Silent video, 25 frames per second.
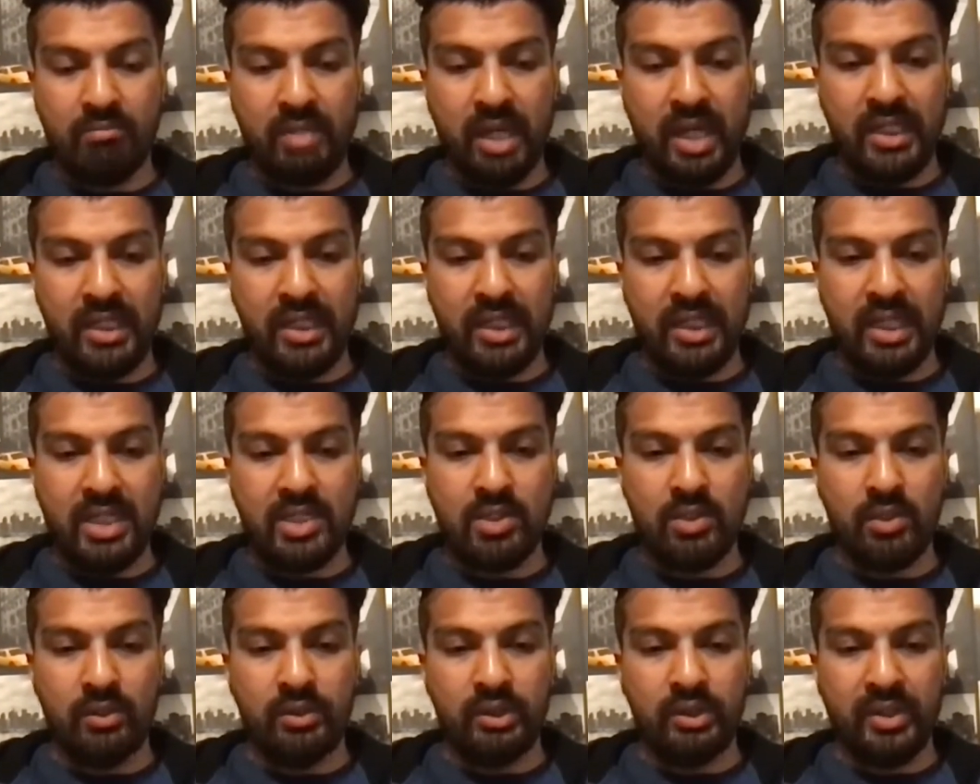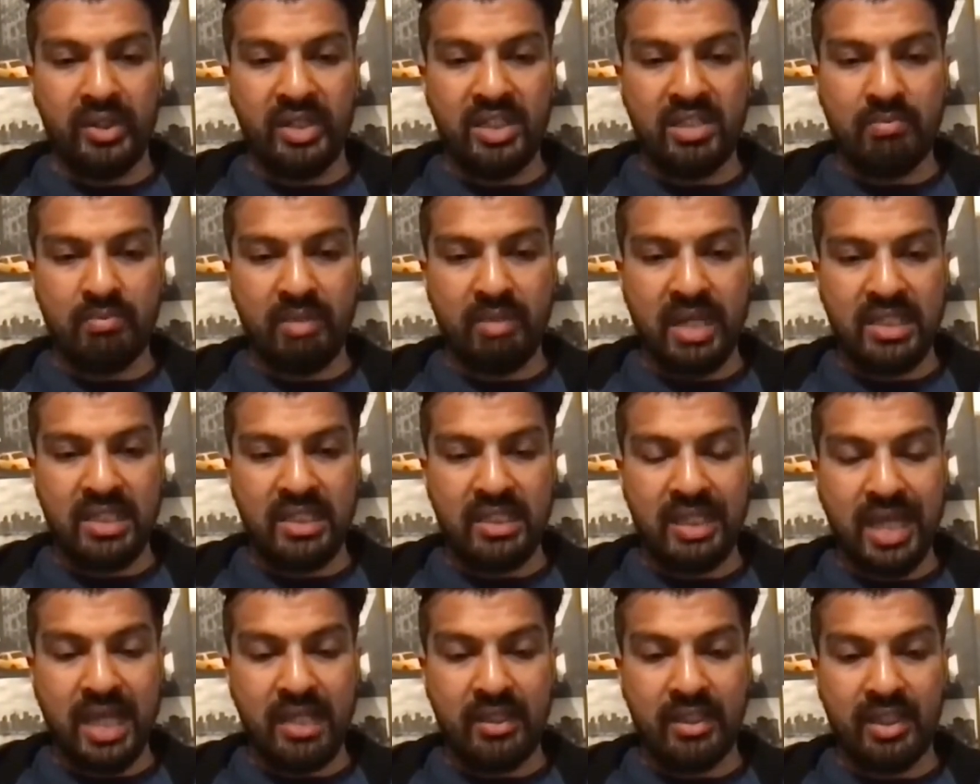Mine is, although he's
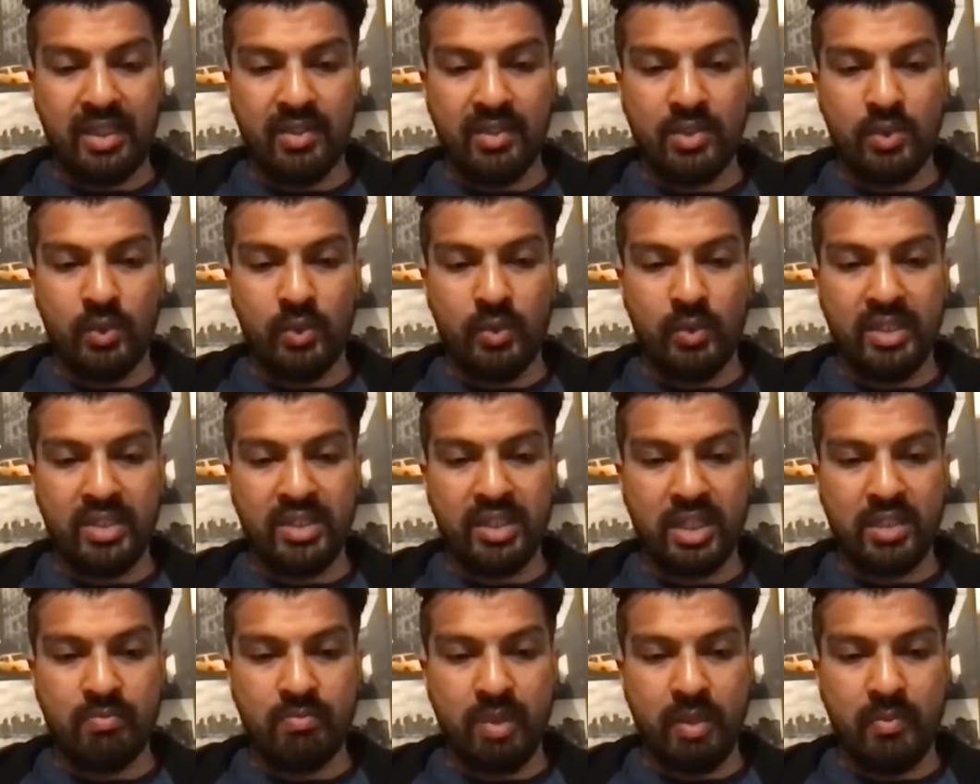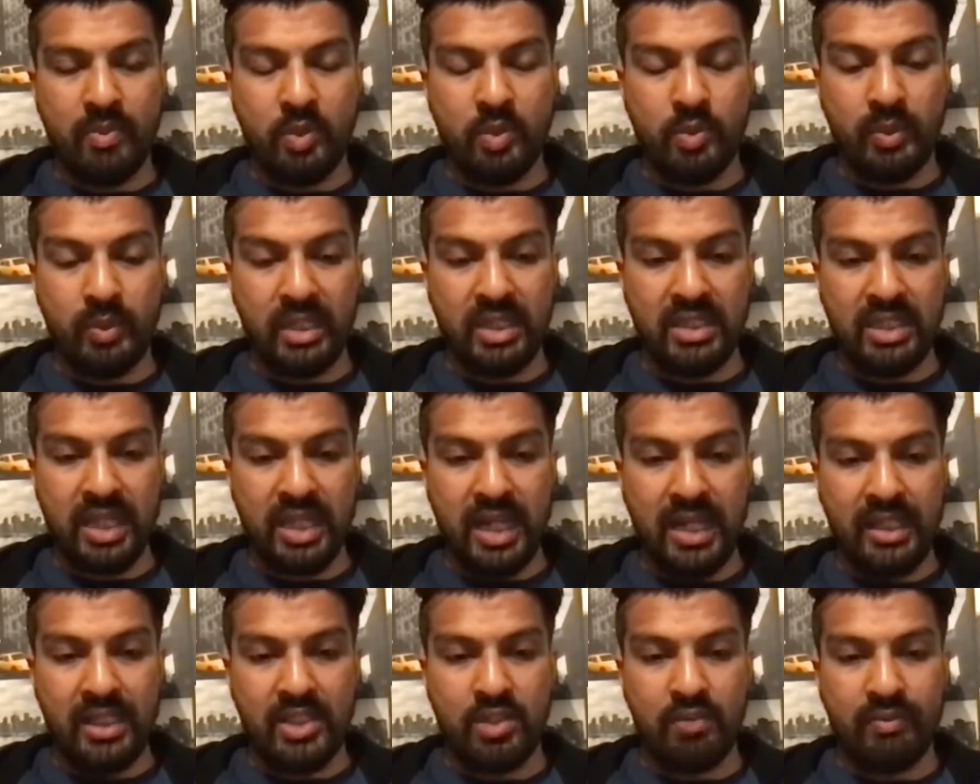amazing now, there's always those moments when he's
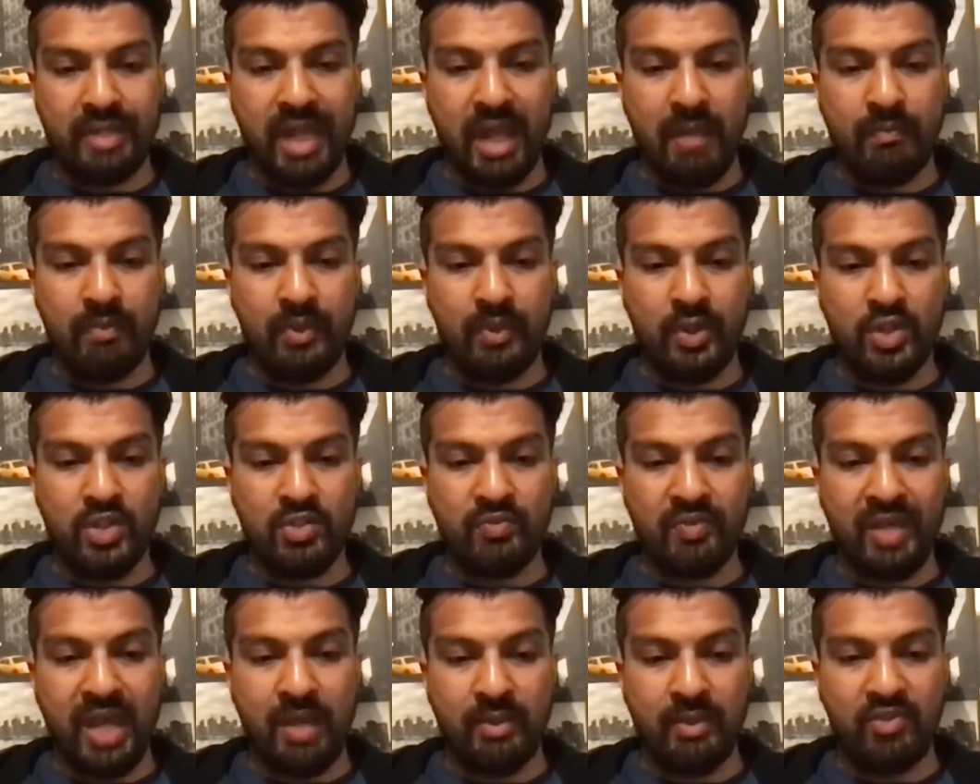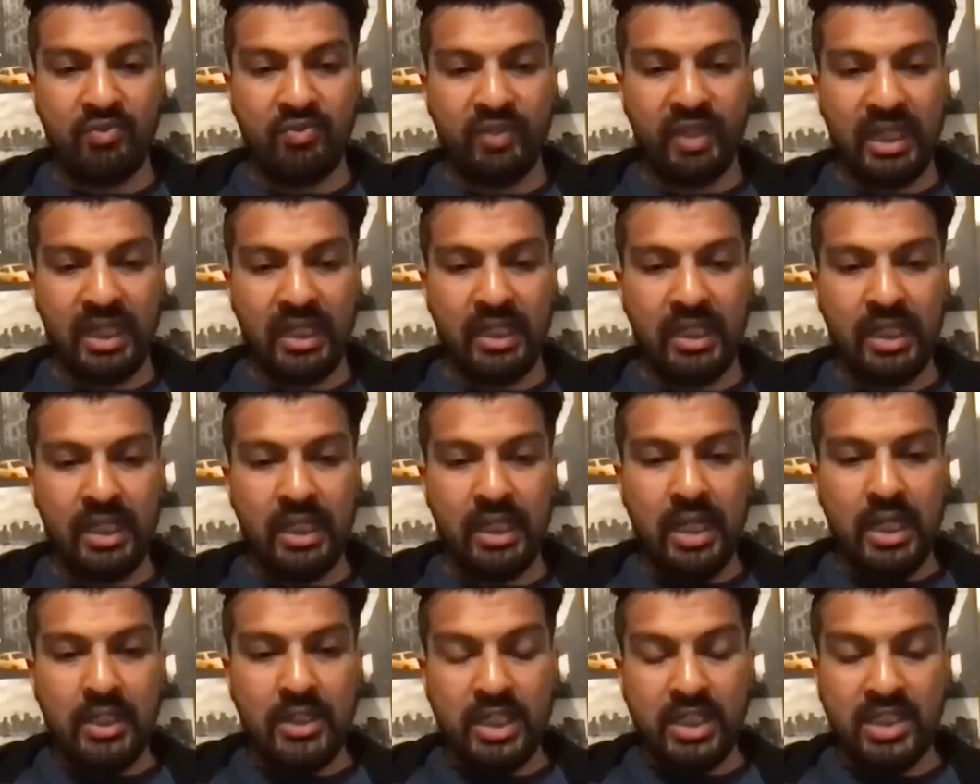likely to react because of how he's feeling,
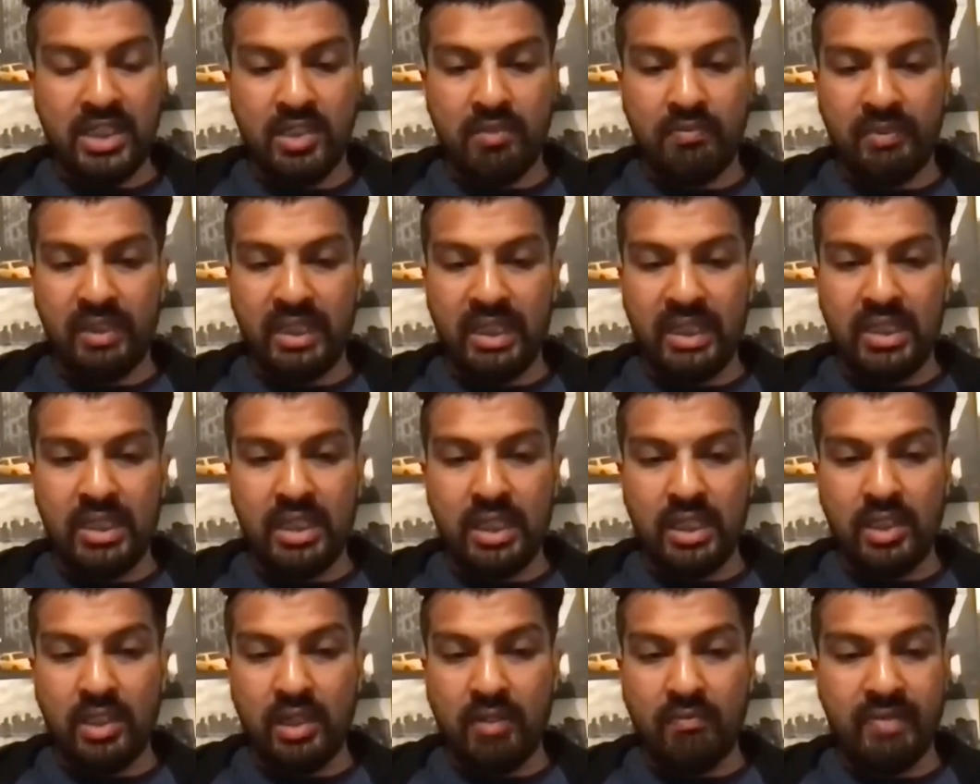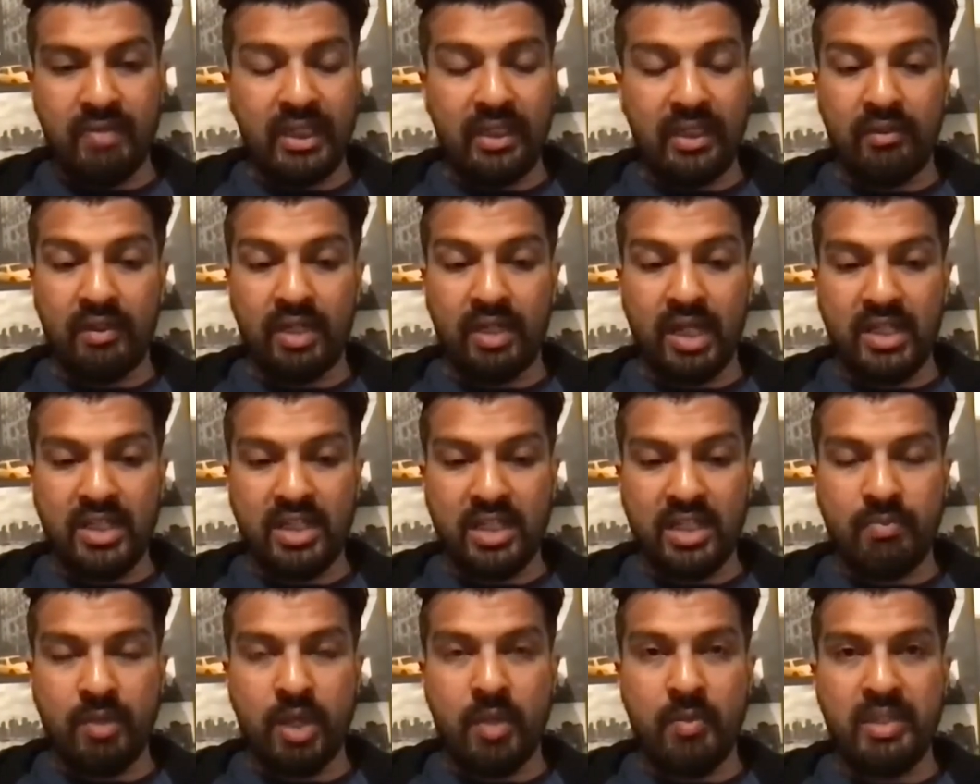just to read and recognize
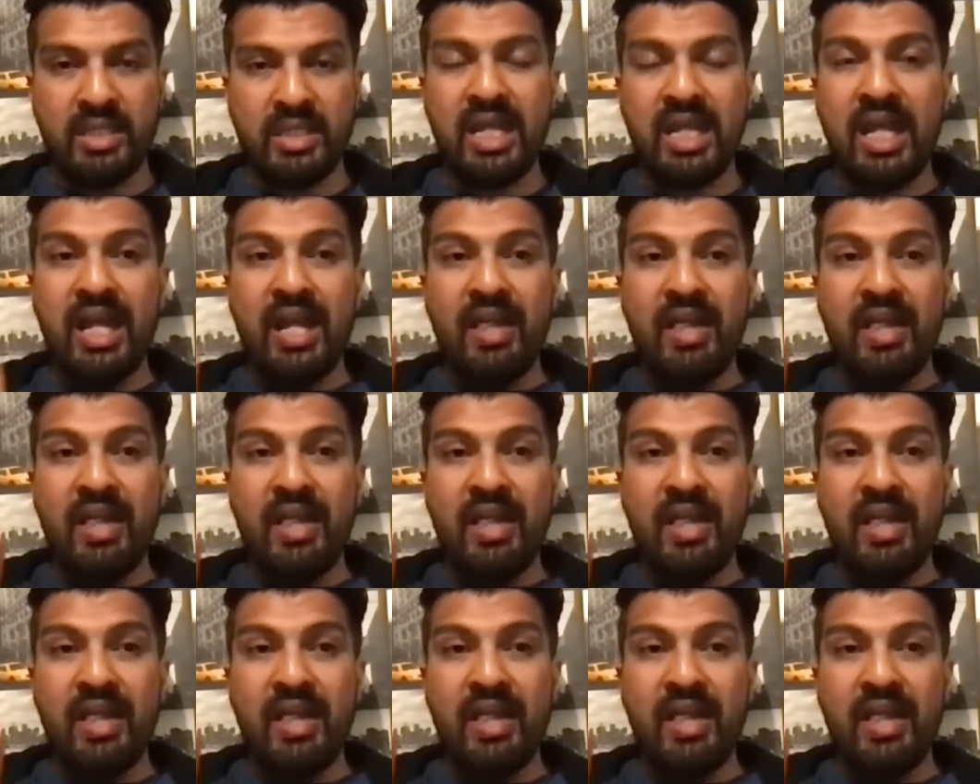those moments.